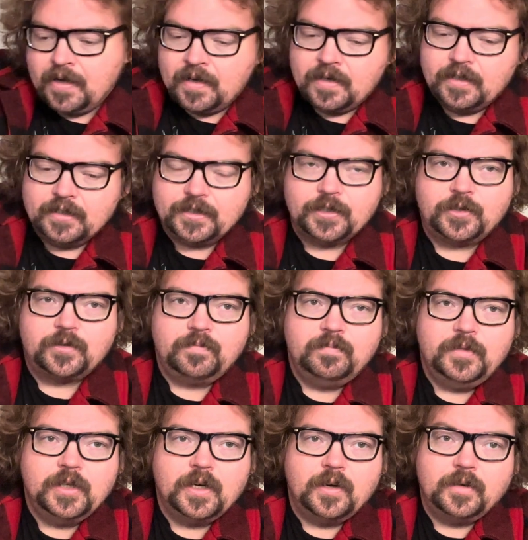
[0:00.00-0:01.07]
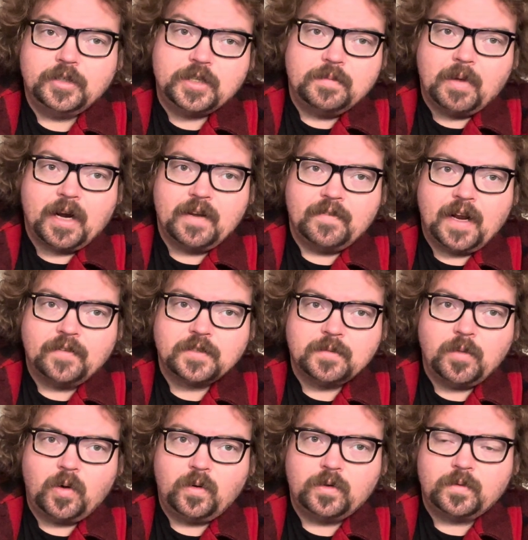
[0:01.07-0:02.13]
That's and she might even have some
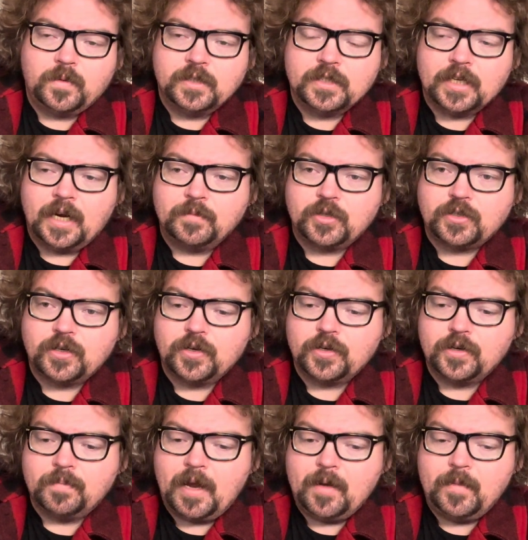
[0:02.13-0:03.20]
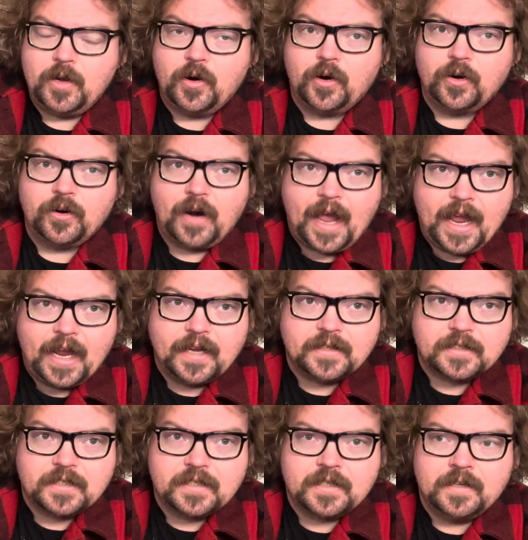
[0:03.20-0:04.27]
older ones. And I'm sure maybe her
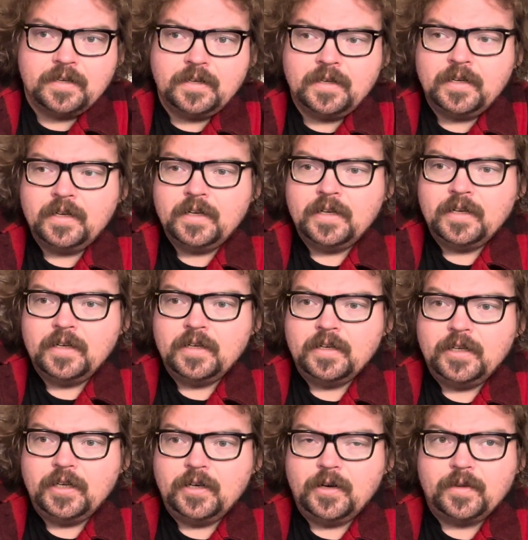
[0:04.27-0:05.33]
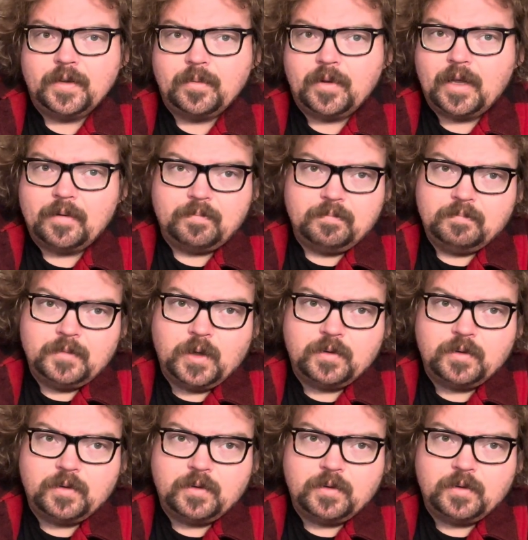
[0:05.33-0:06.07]
aunts, no